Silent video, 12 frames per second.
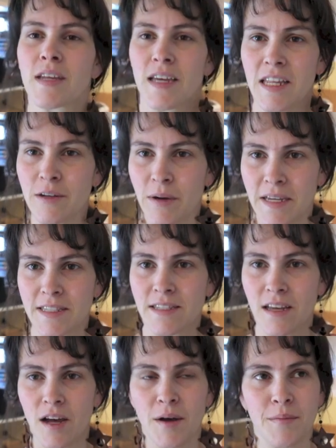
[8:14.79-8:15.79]
anyways,
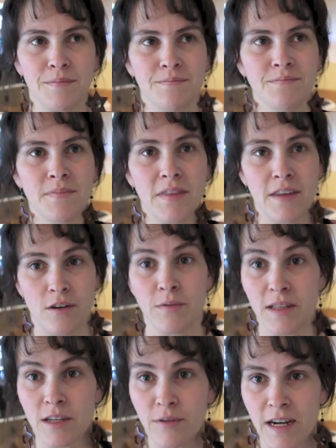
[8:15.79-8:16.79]
they're
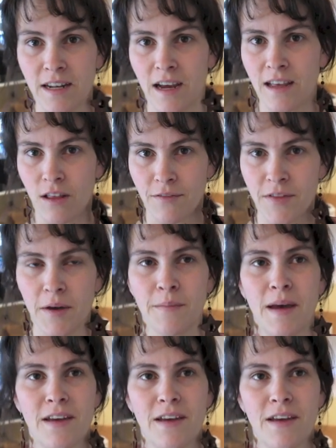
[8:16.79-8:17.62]
really great. I love them.